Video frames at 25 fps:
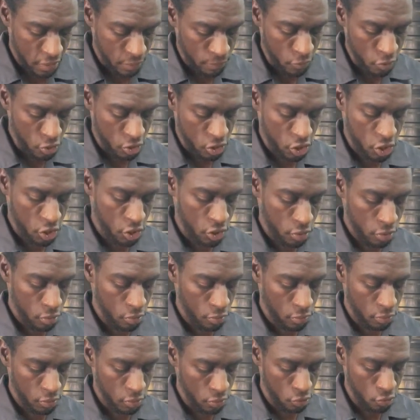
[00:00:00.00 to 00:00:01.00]
much
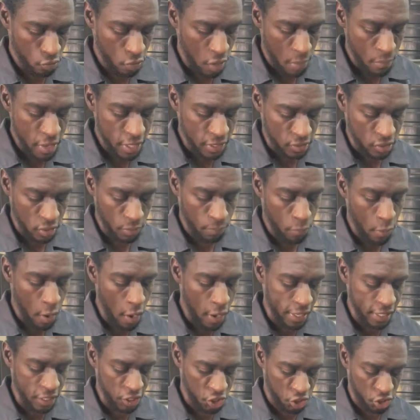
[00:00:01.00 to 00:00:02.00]
do our best to
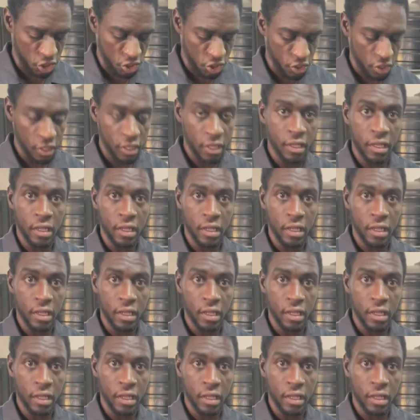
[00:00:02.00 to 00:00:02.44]
polish